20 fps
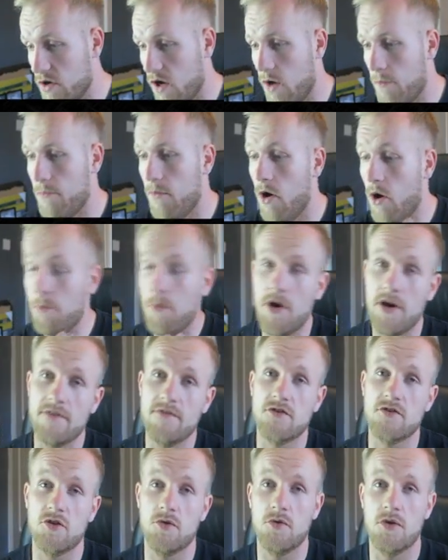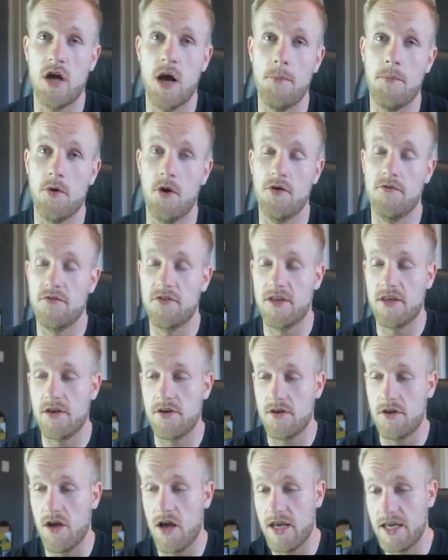I might even do a couple over
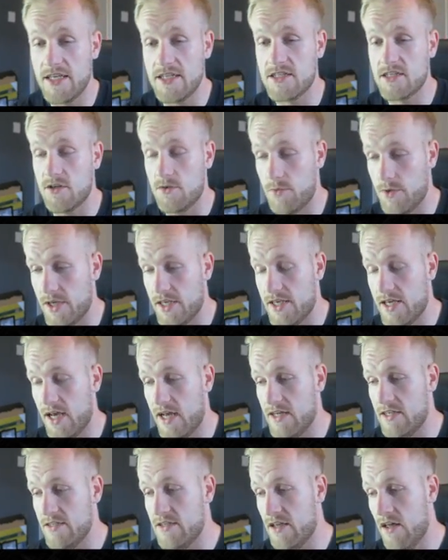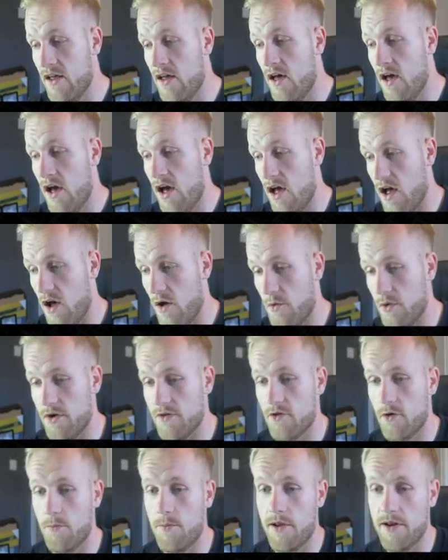the Easter weekend when
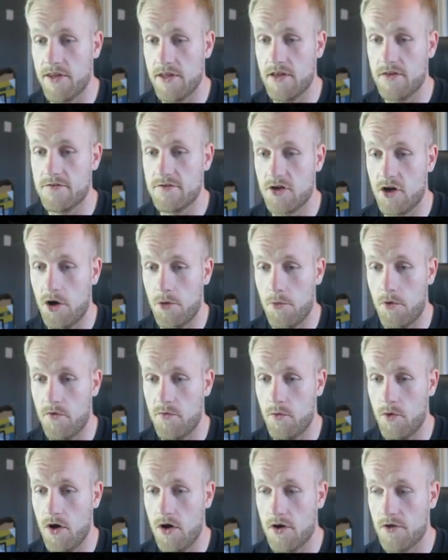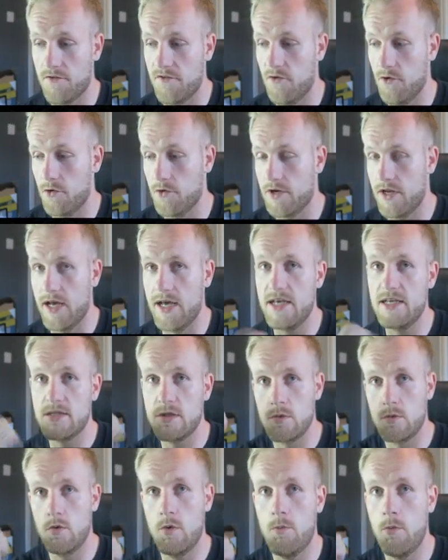I've got plenty of time off work, 4
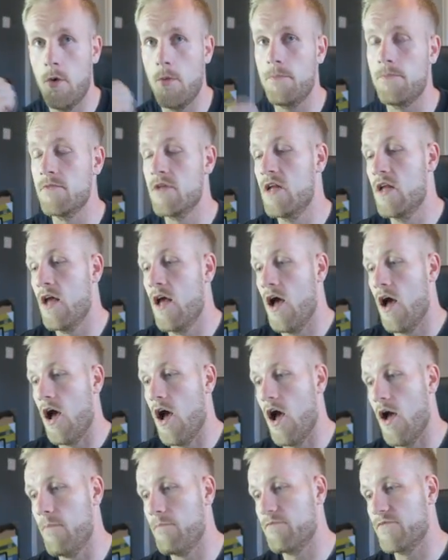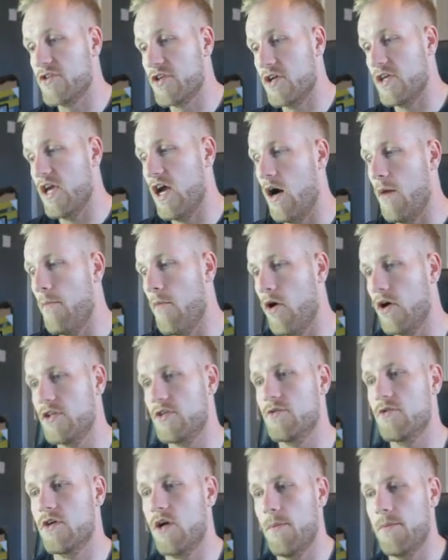days. Whoop, whoop. So yeah, I might
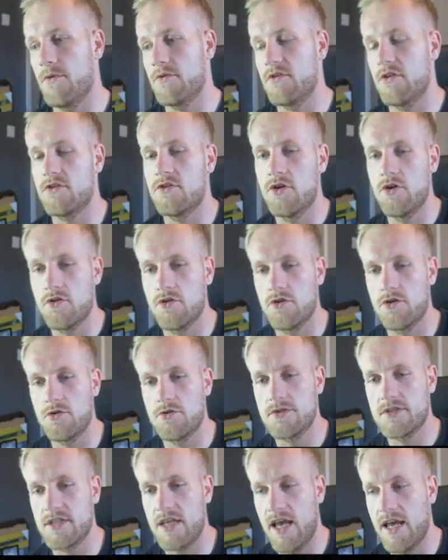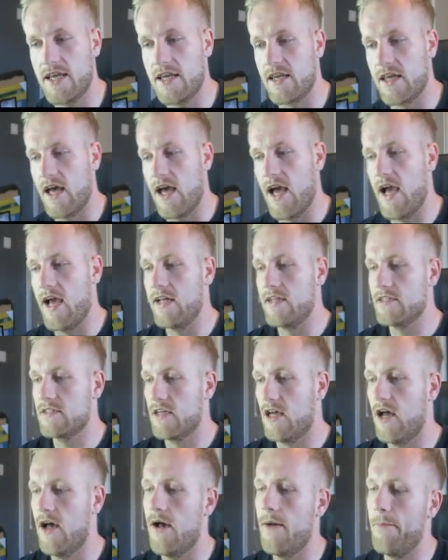do a couple of tutorials then,
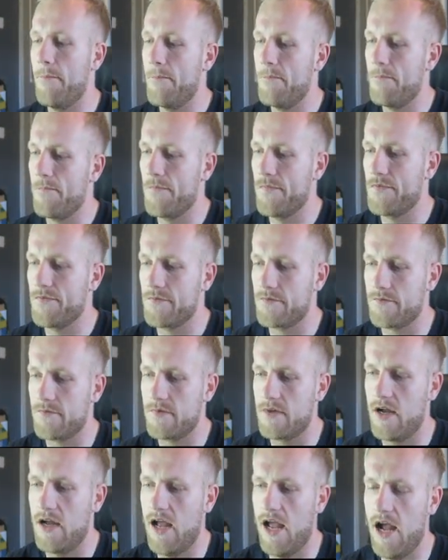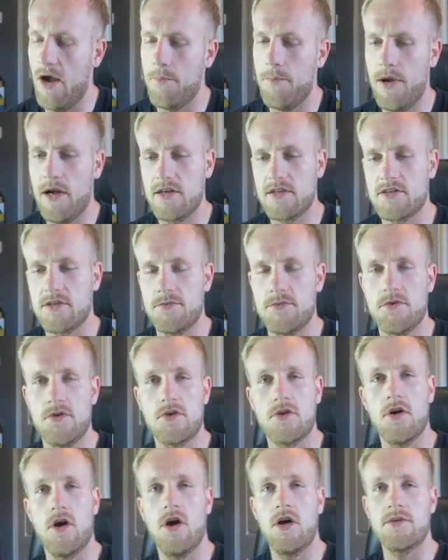and help out some of you
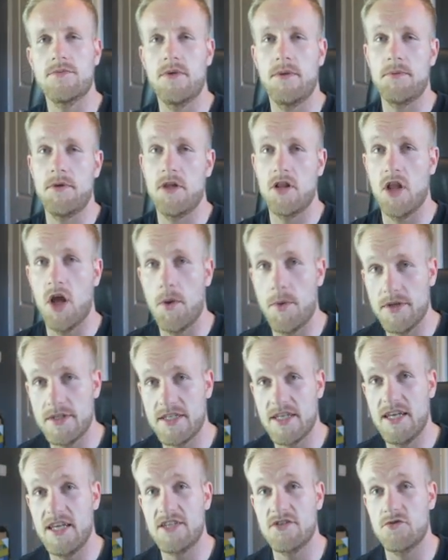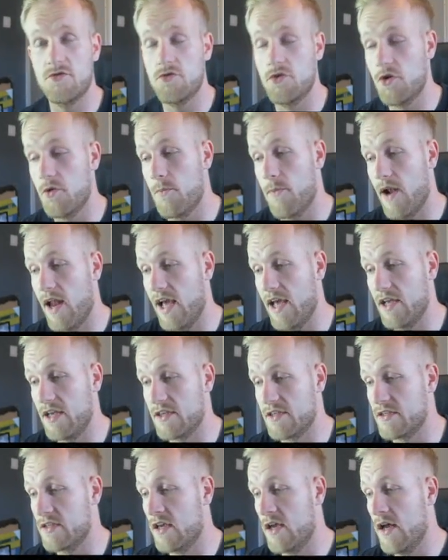guys maybe in lower tiers or new
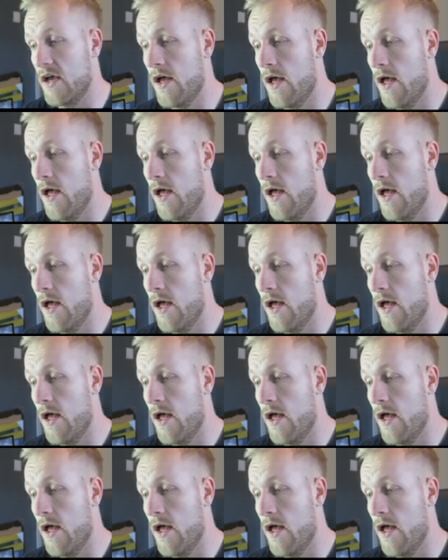players.